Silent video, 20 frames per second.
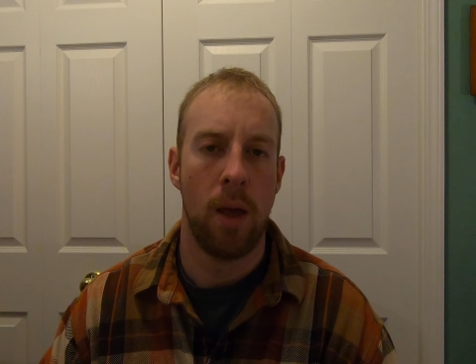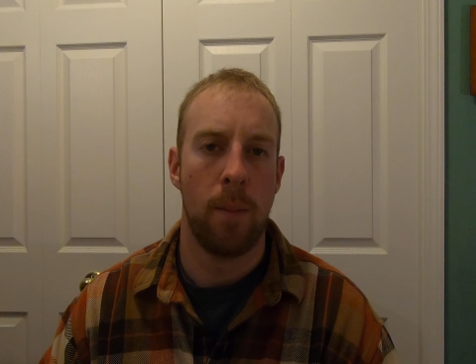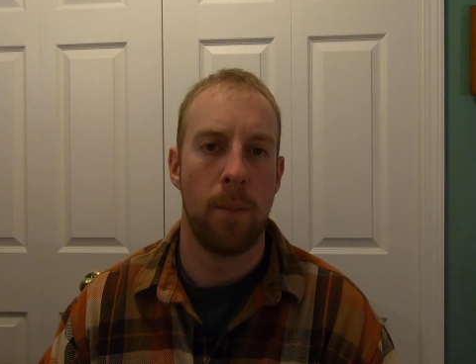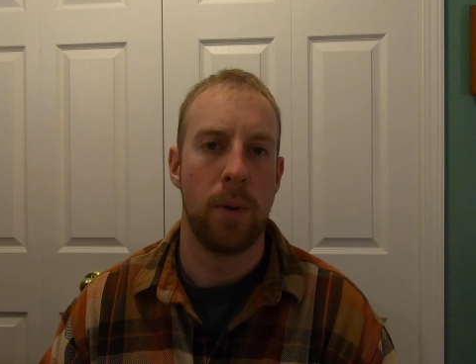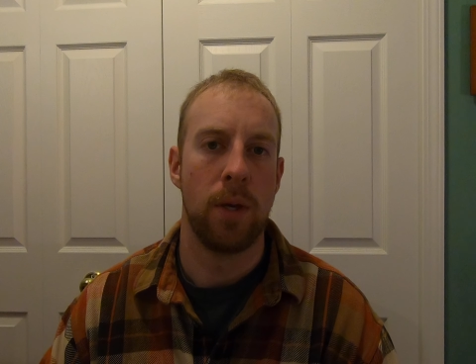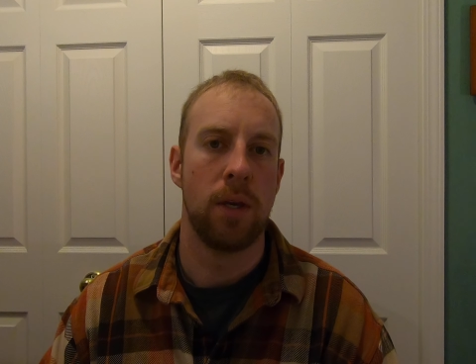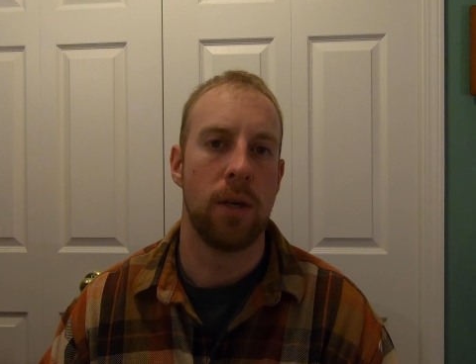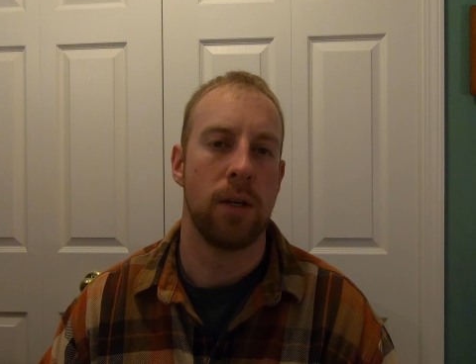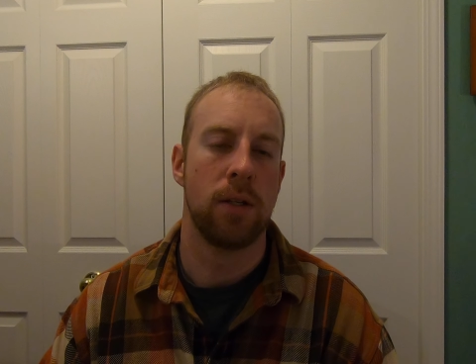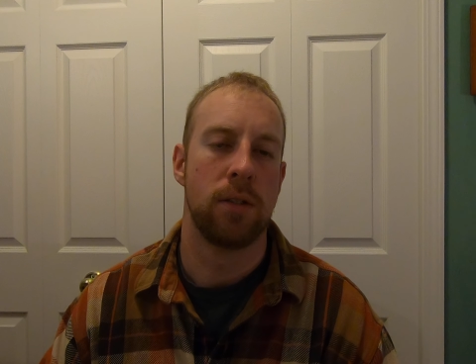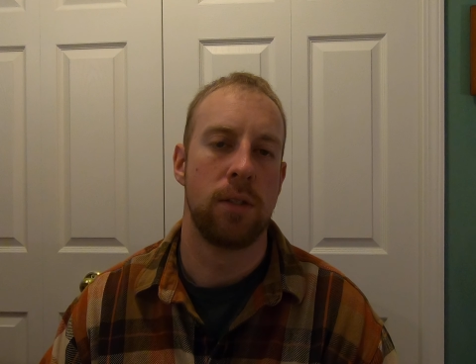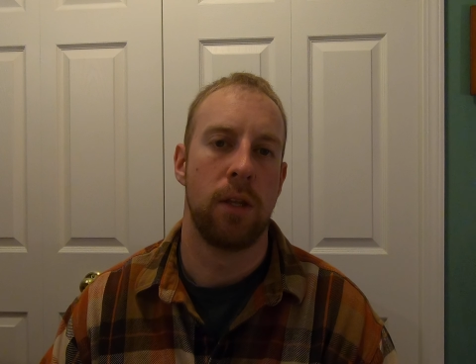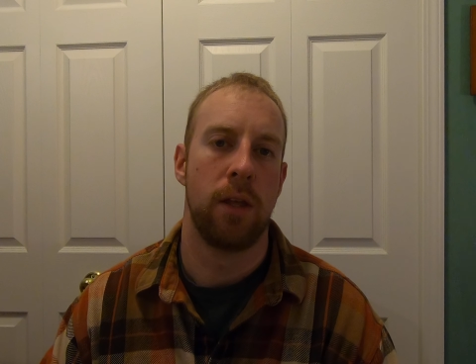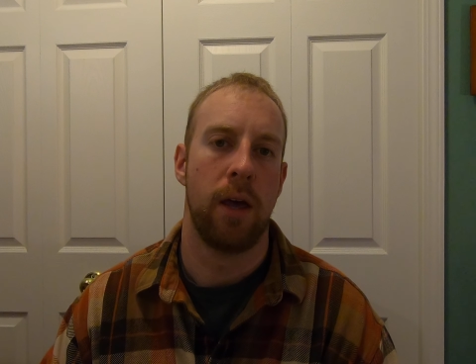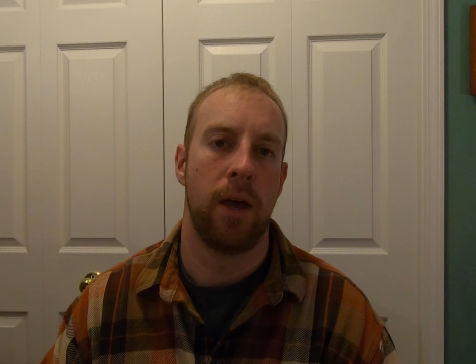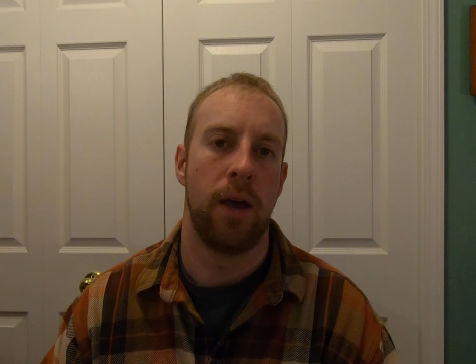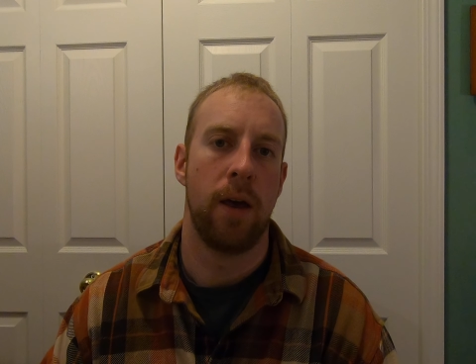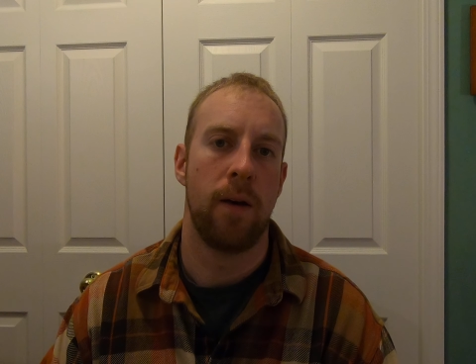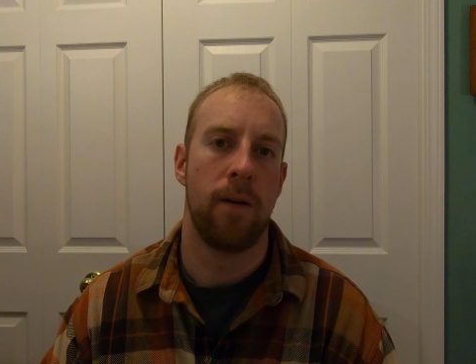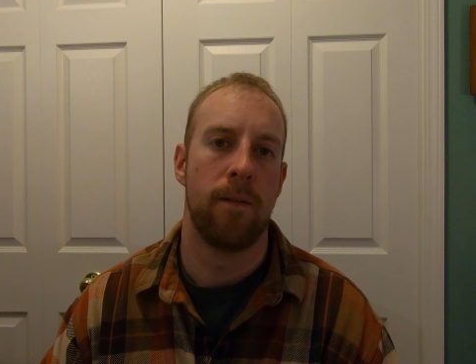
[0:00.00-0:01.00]
because they'll
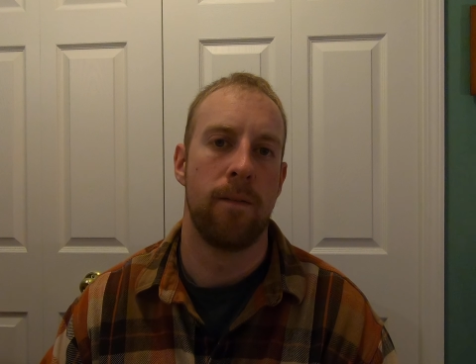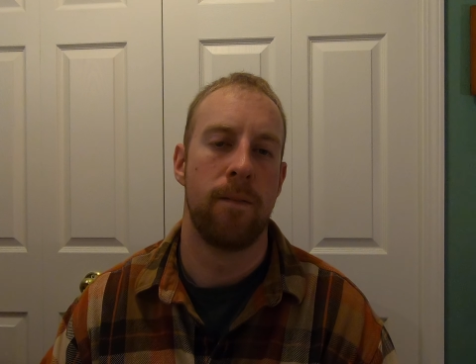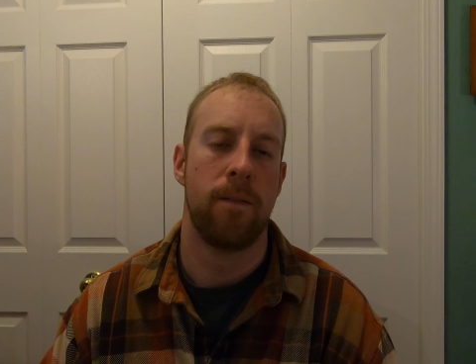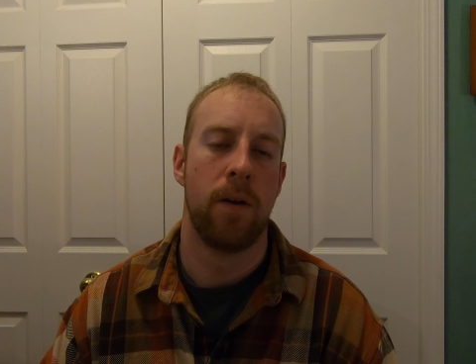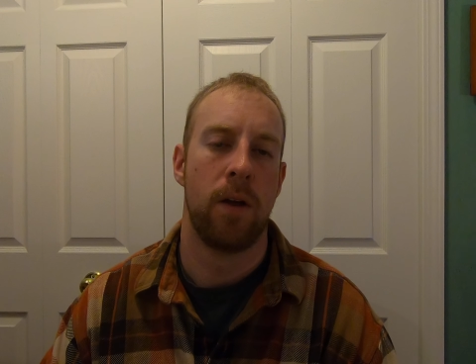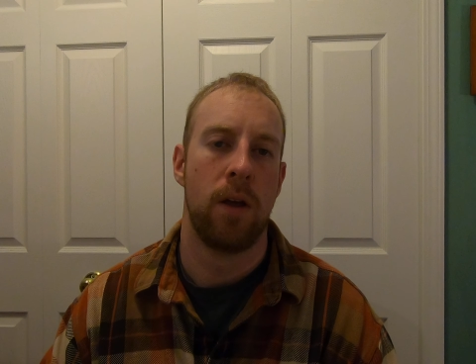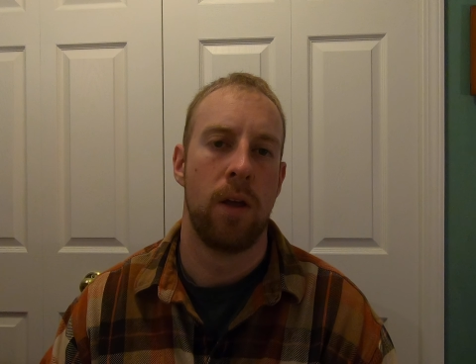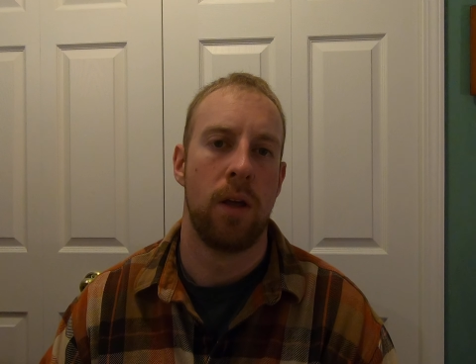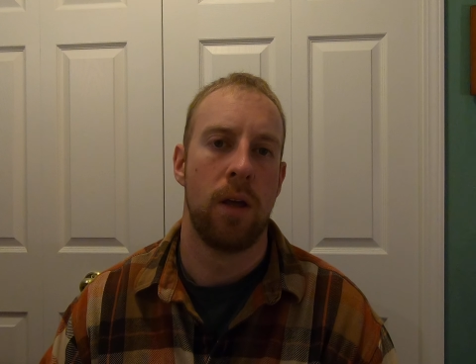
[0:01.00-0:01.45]
have